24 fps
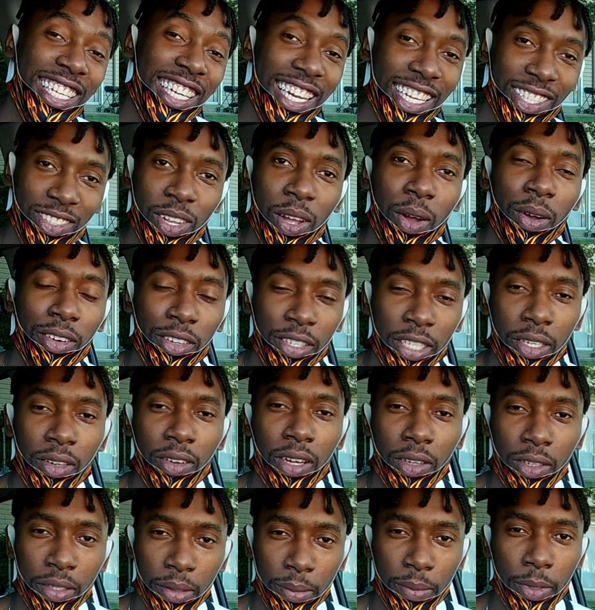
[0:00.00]
That's what I
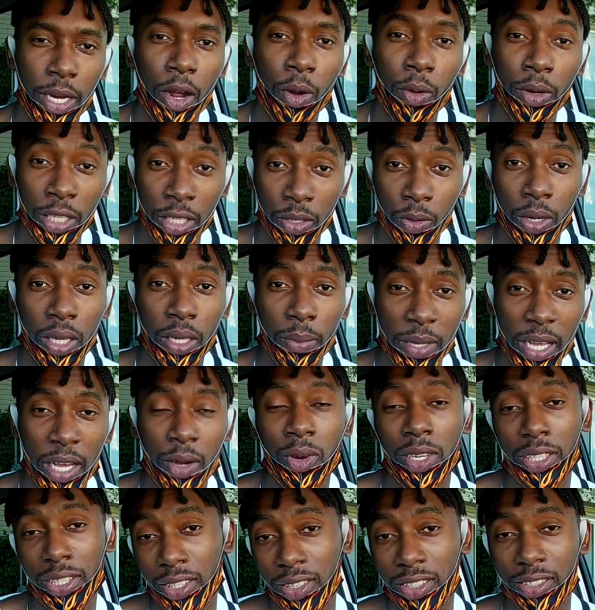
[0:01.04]
really want to be at
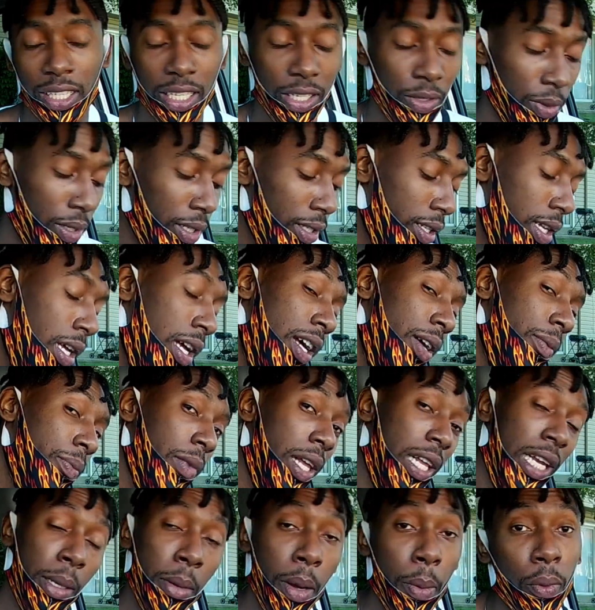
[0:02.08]
1,000. Anyways. And
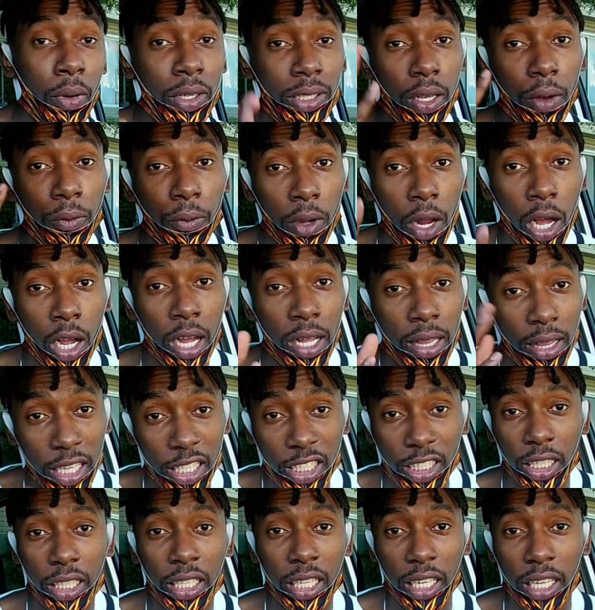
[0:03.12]
I'm going to post a vlog on
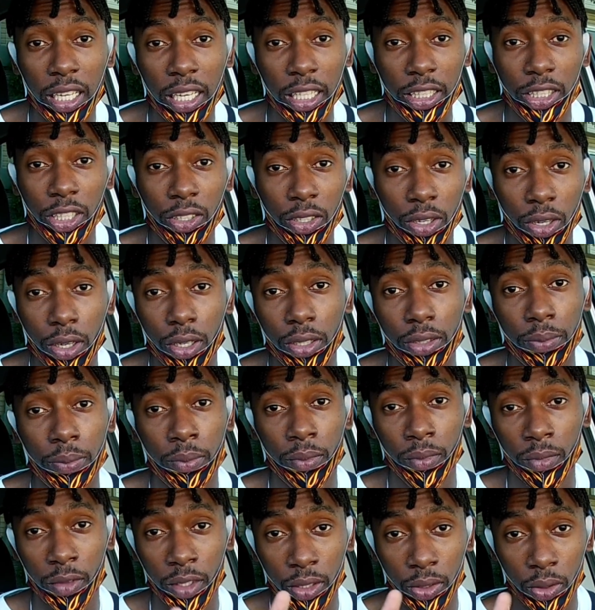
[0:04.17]
this channel later on
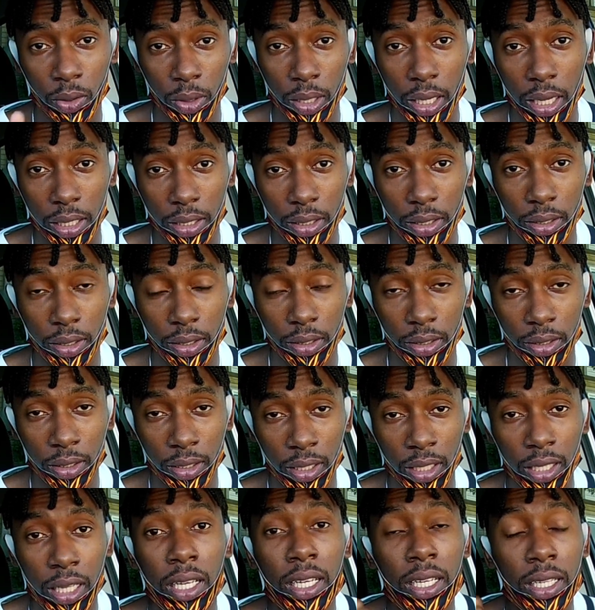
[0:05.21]
tonight.
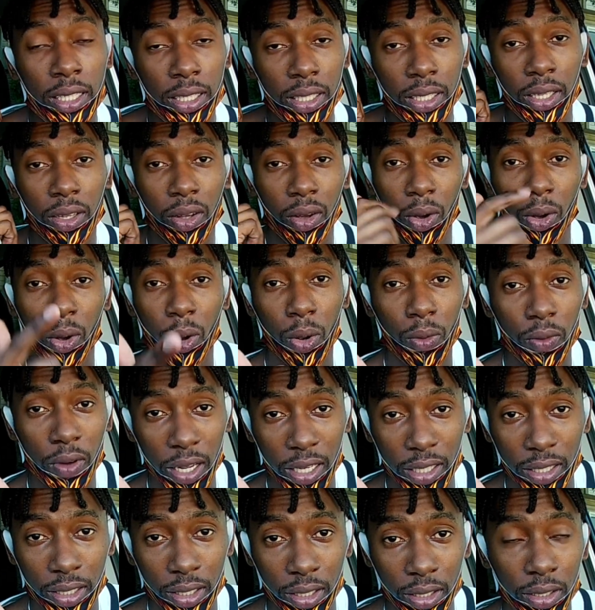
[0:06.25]

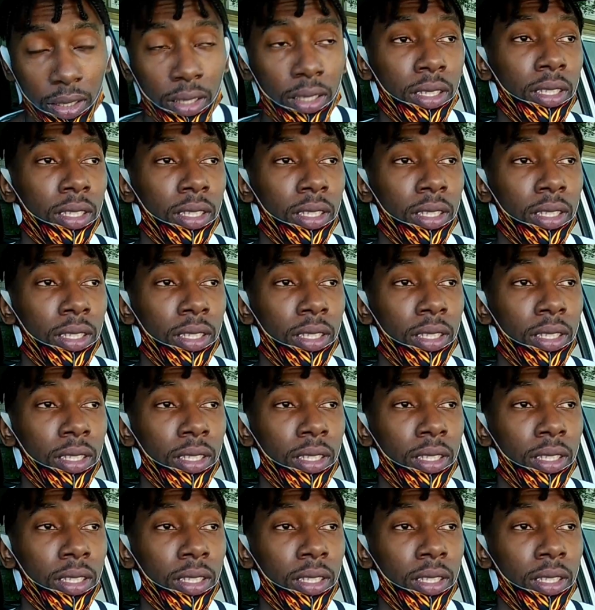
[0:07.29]
Overs.